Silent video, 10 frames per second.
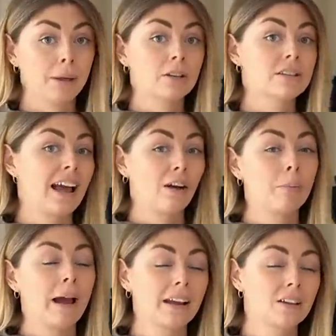because
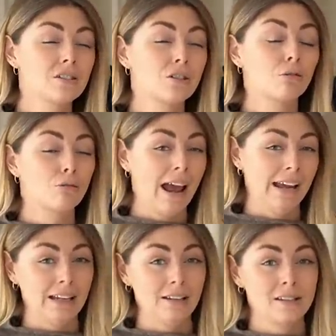alpacas
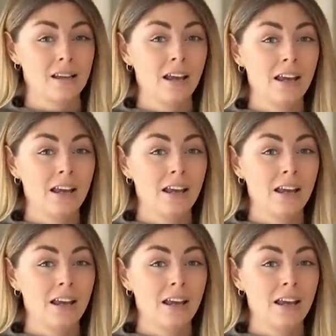graze